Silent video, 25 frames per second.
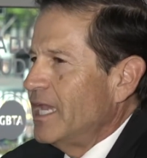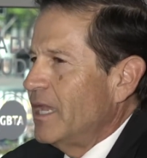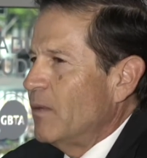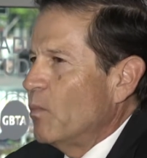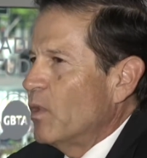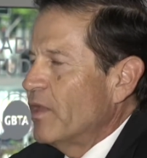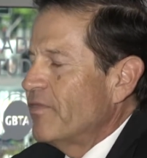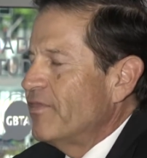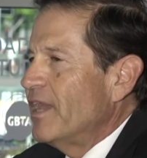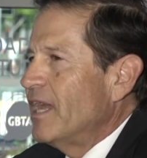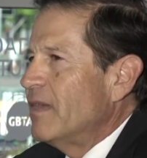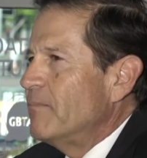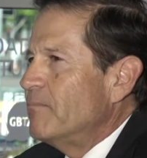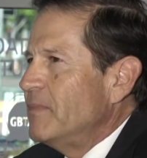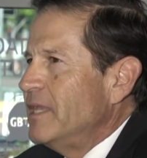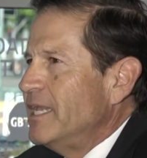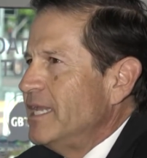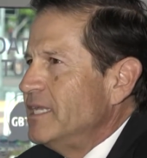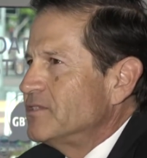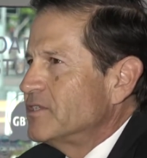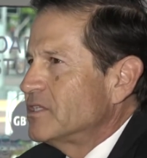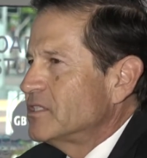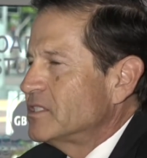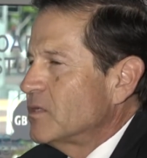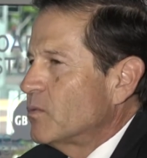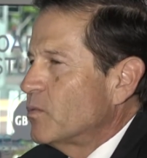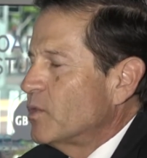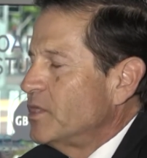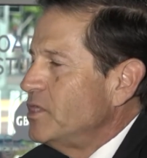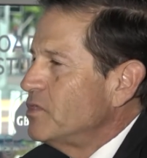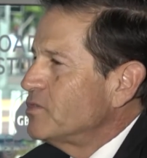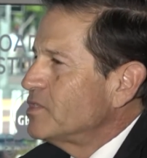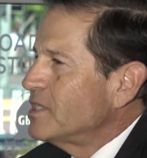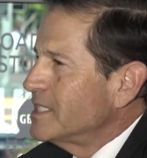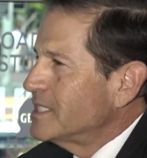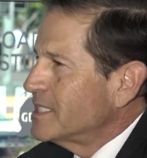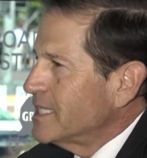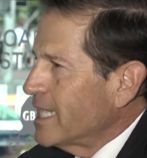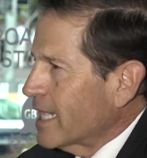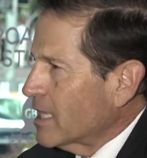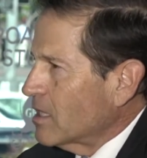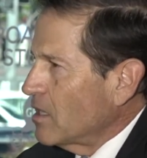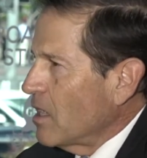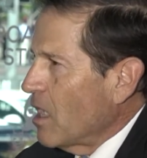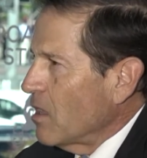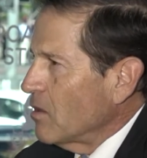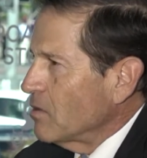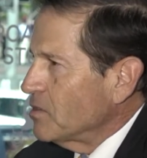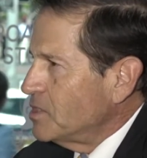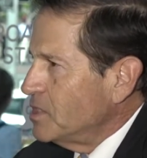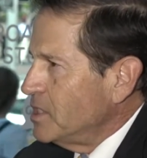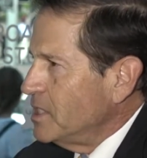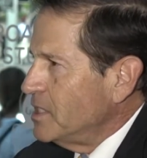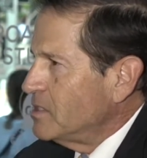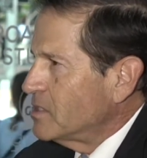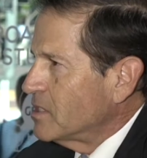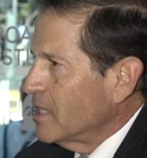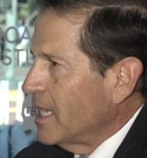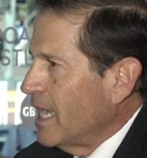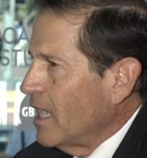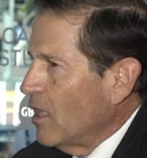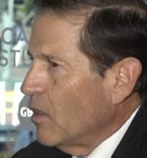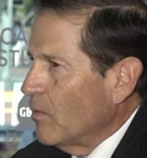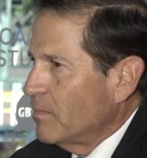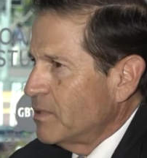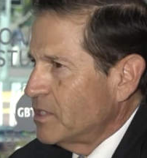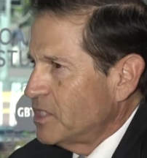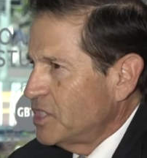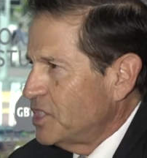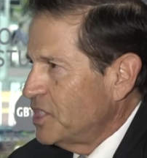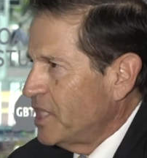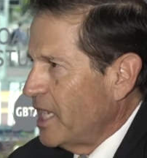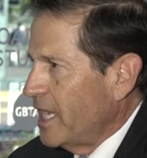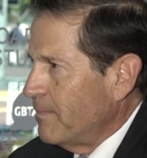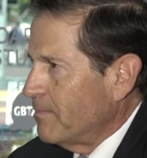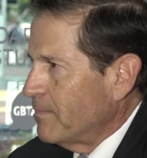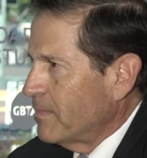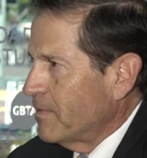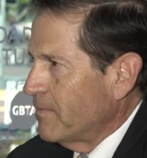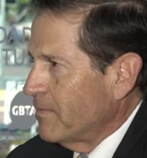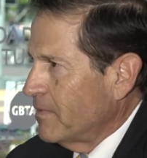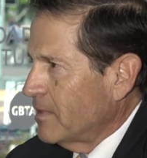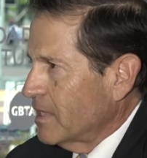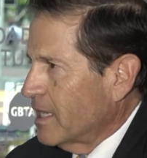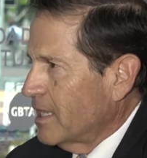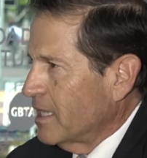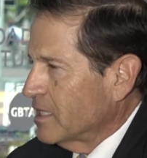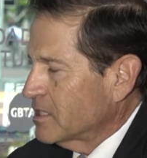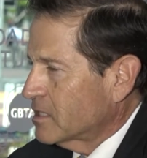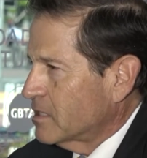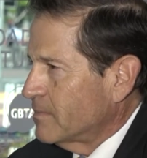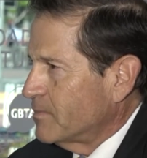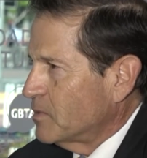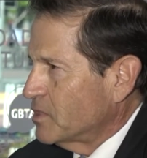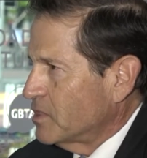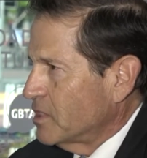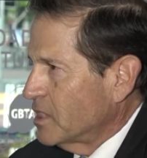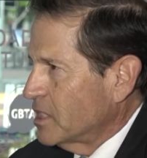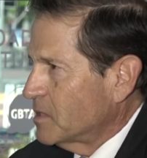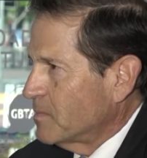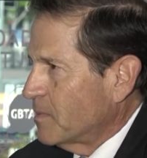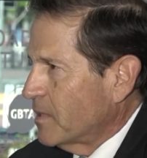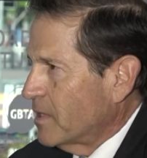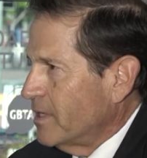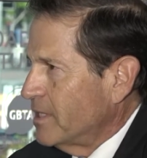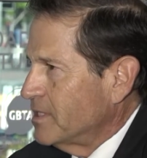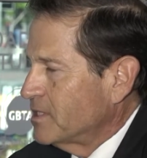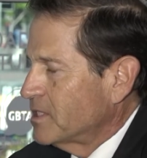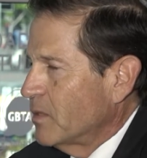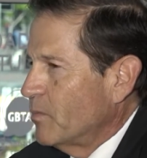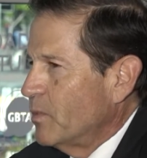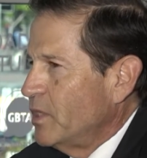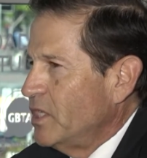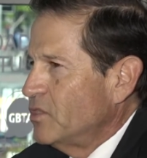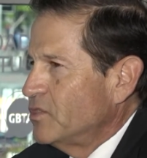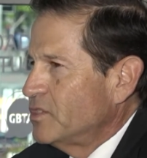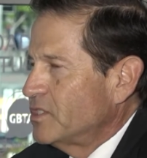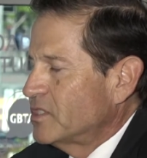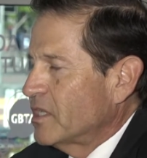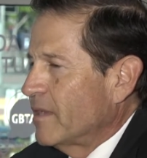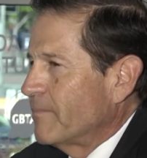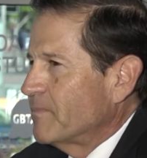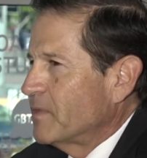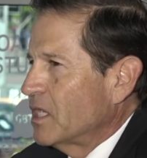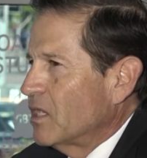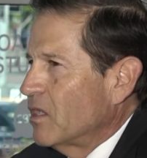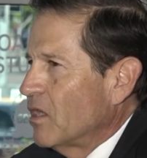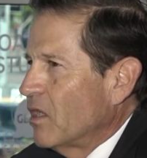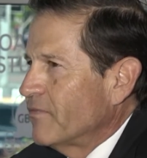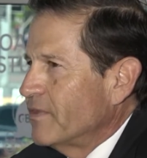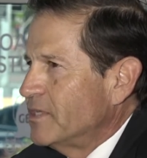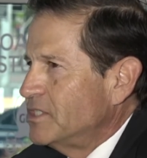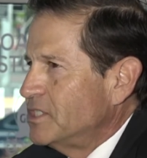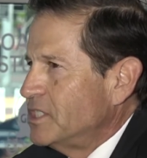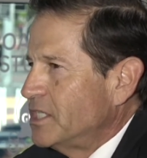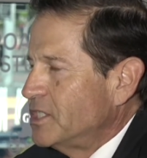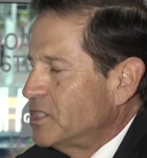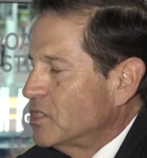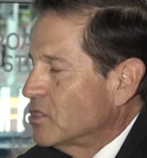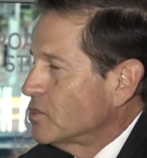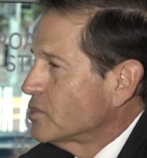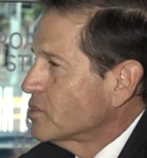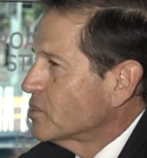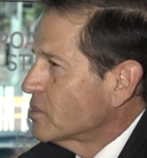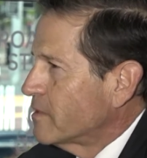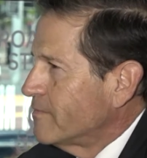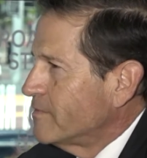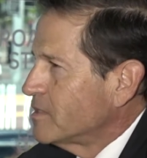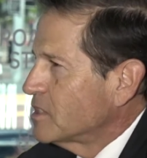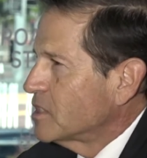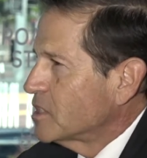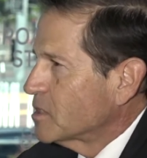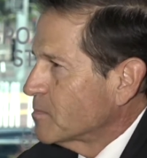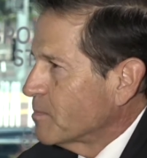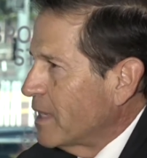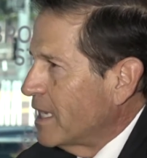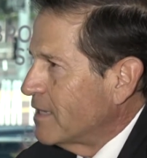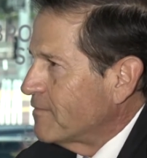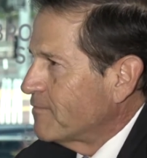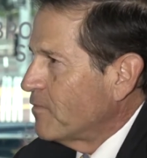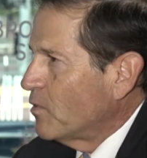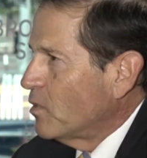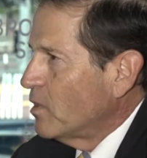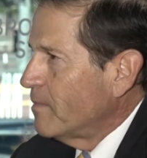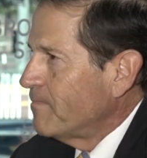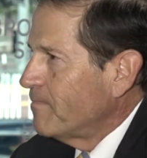And what that means is that we're using technology to help shape the customer's experience. And we use something called the Digital Services Platform.